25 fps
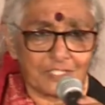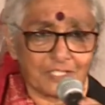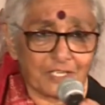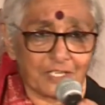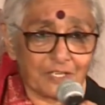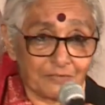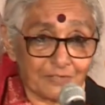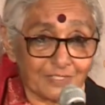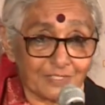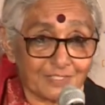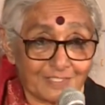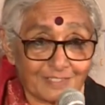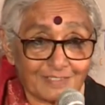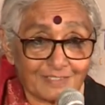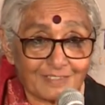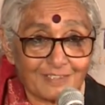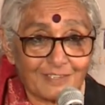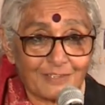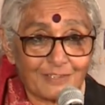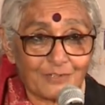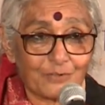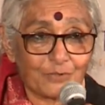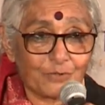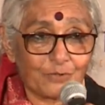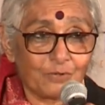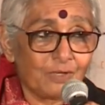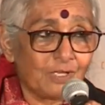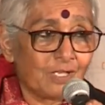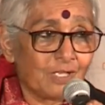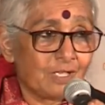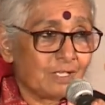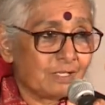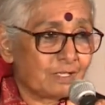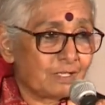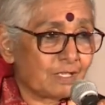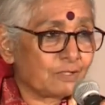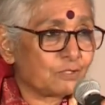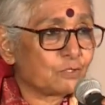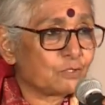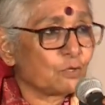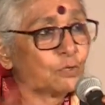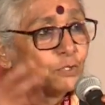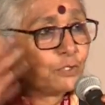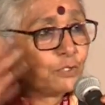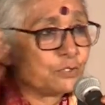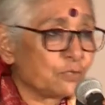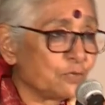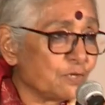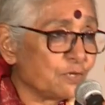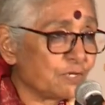servant, you know, that
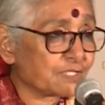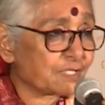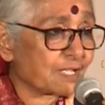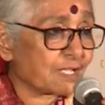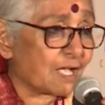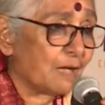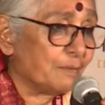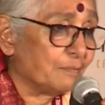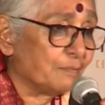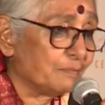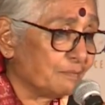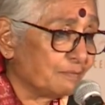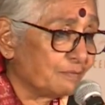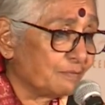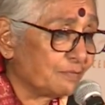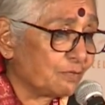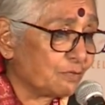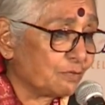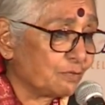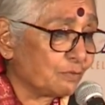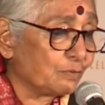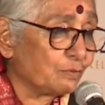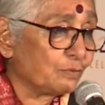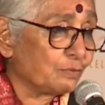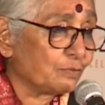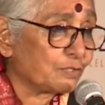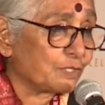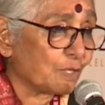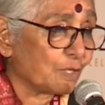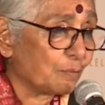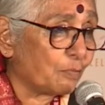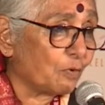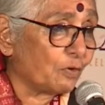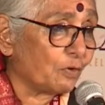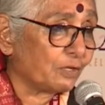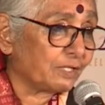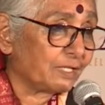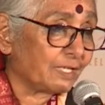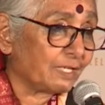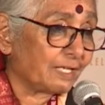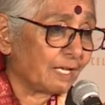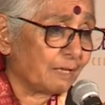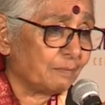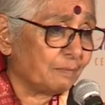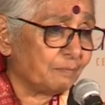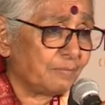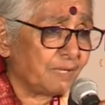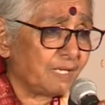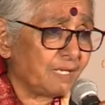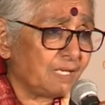so-and-so has come to support the
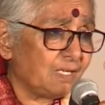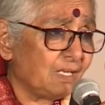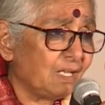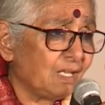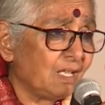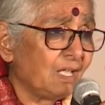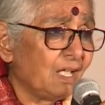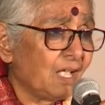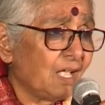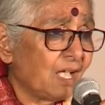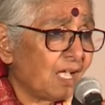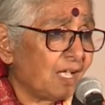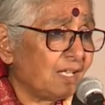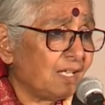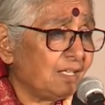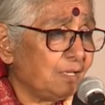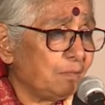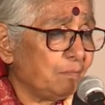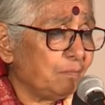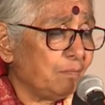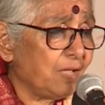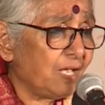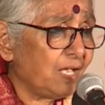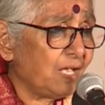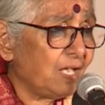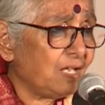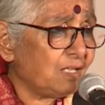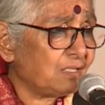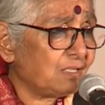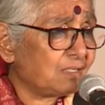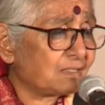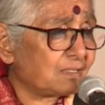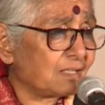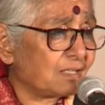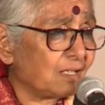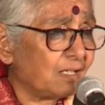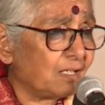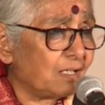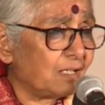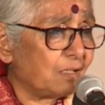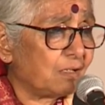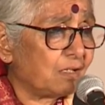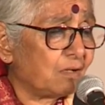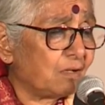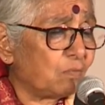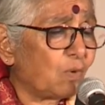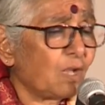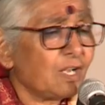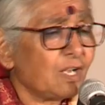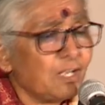campaign. And he made
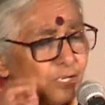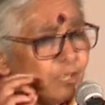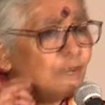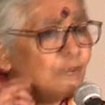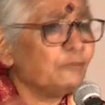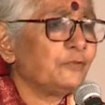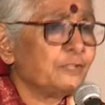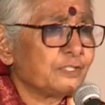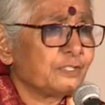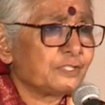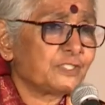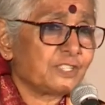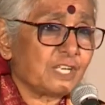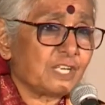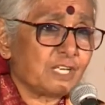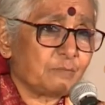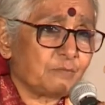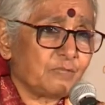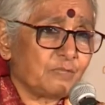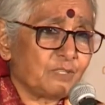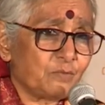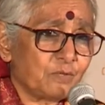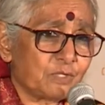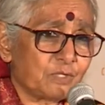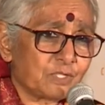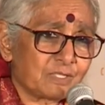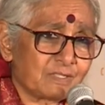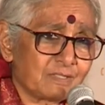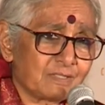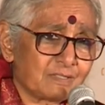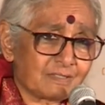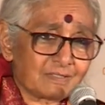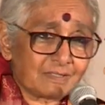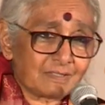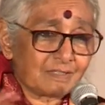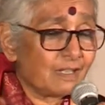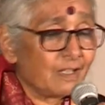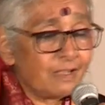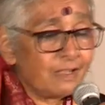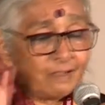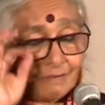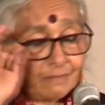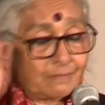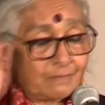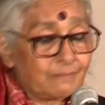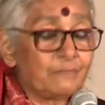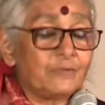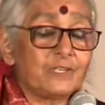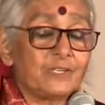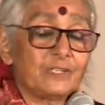a, a wonderful statement, which is,
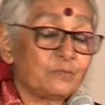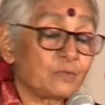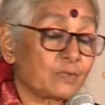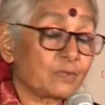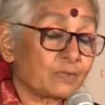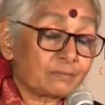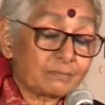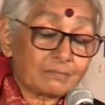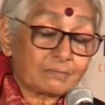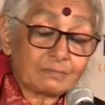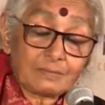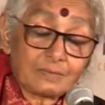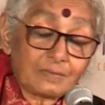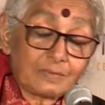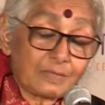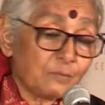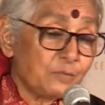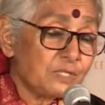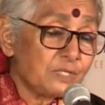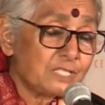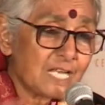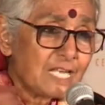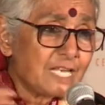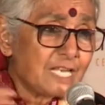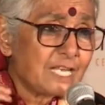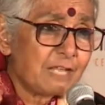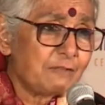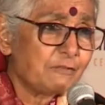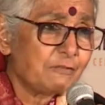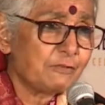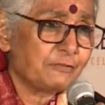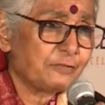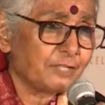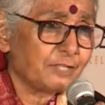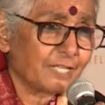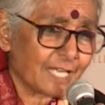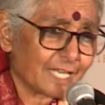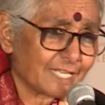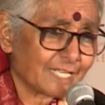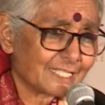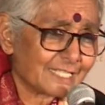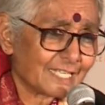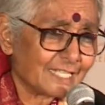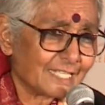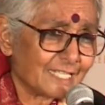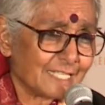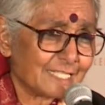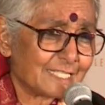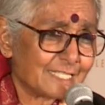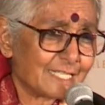well, which I'll never forget.
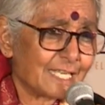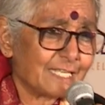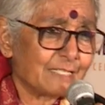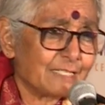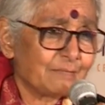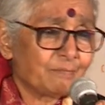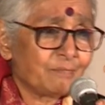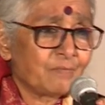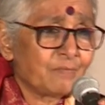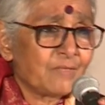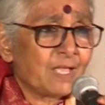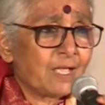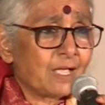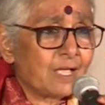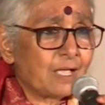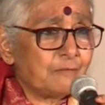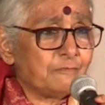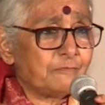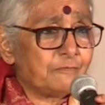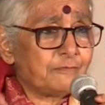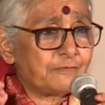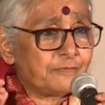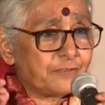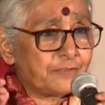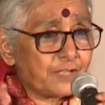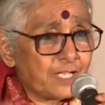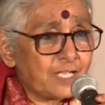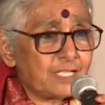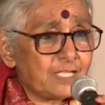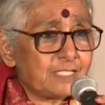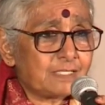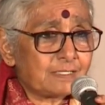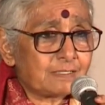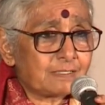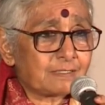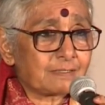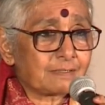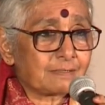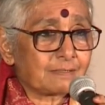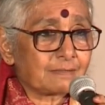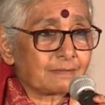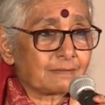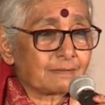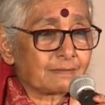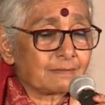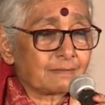And he said, I'm first